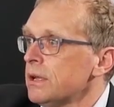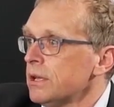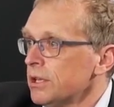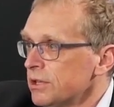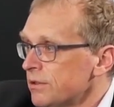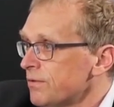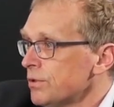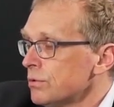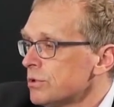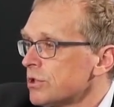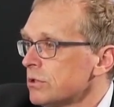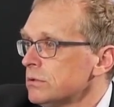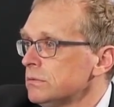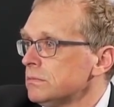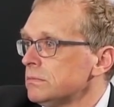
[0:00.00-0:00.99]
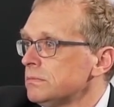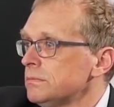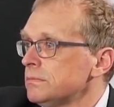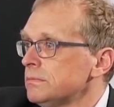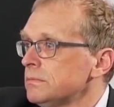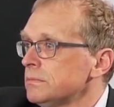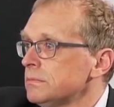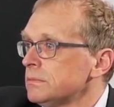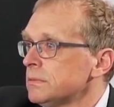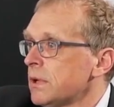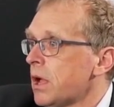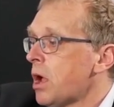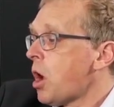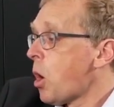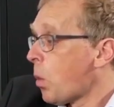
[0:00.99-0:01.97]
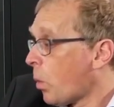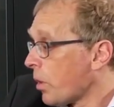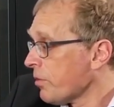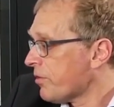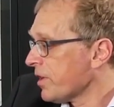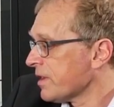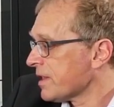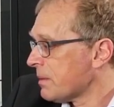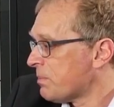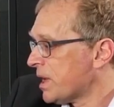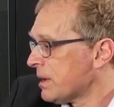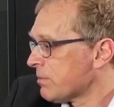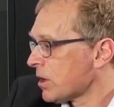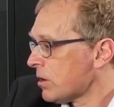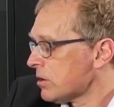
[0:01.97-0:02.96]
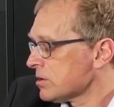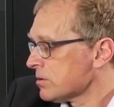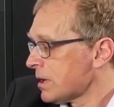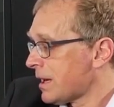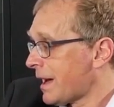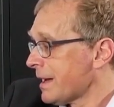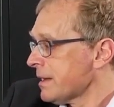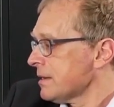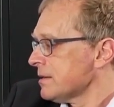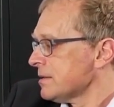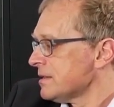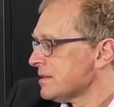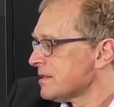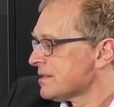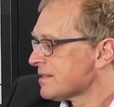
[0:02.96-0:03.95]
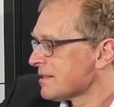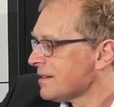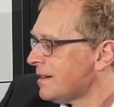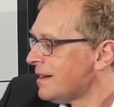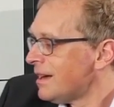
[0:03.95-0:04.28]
in the future. One thing that people also like is